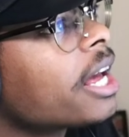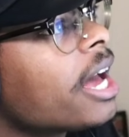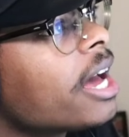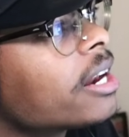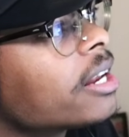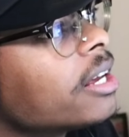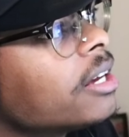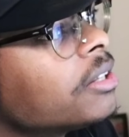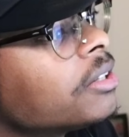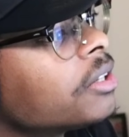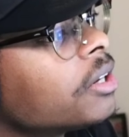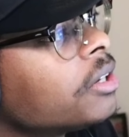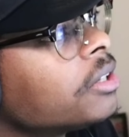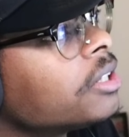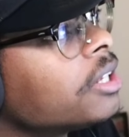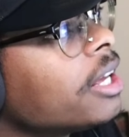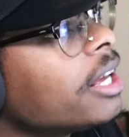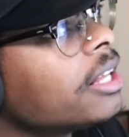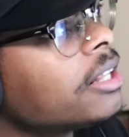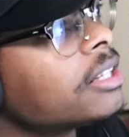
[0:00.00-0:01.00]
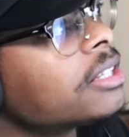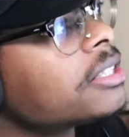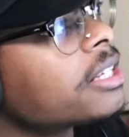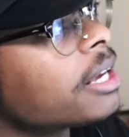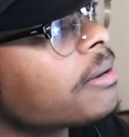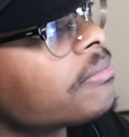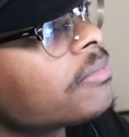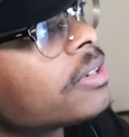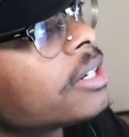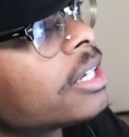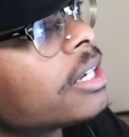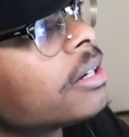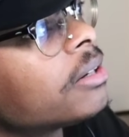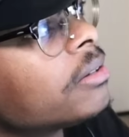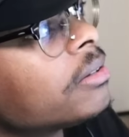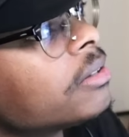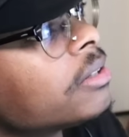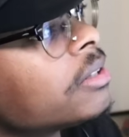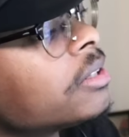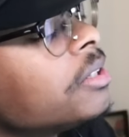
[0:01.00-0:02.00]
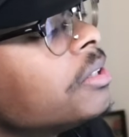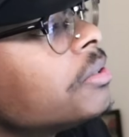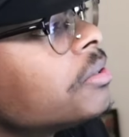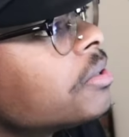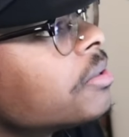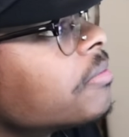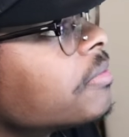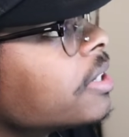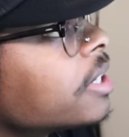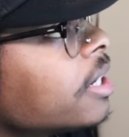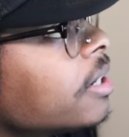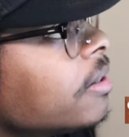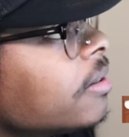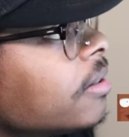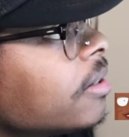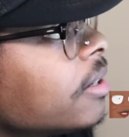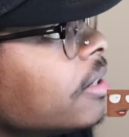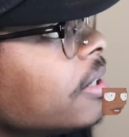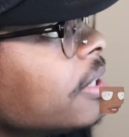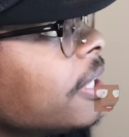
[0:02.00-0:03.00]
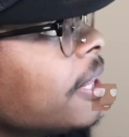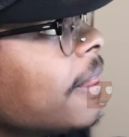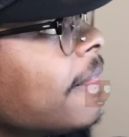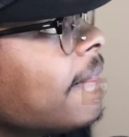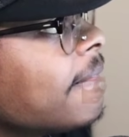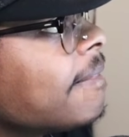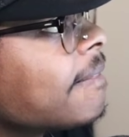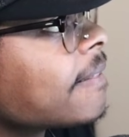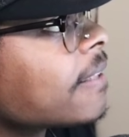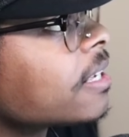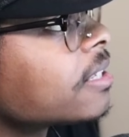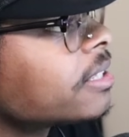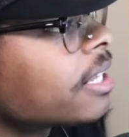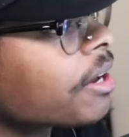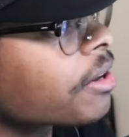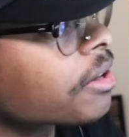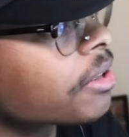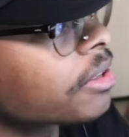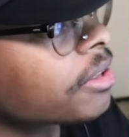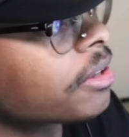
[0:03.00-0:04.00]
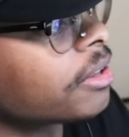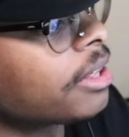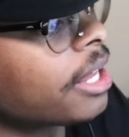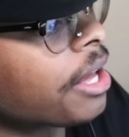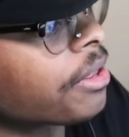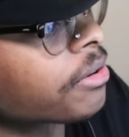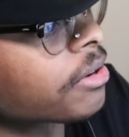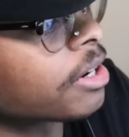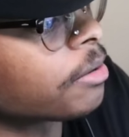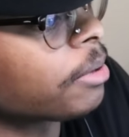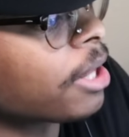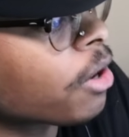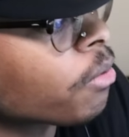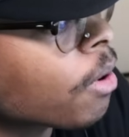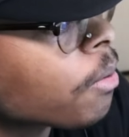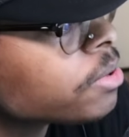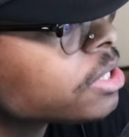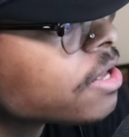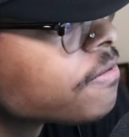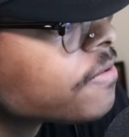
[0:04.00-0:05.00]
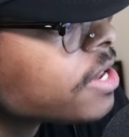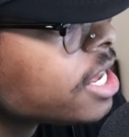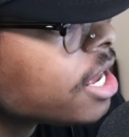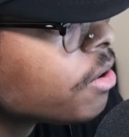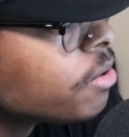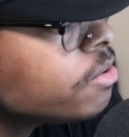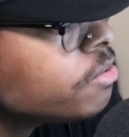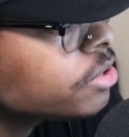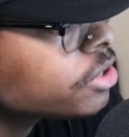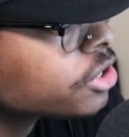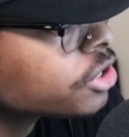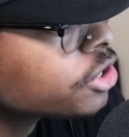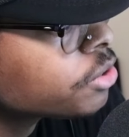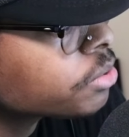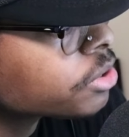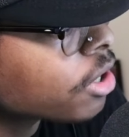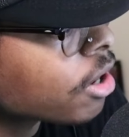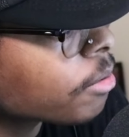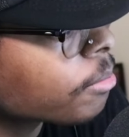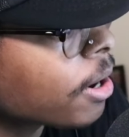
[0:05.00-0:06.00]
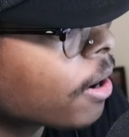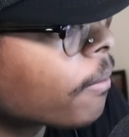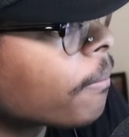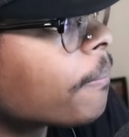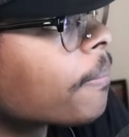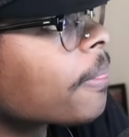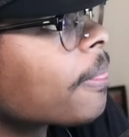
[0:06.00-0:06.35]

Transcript: had it on the on the in the same video on the YouTube video because now now they're gonna be like, what was the video he she was talking about?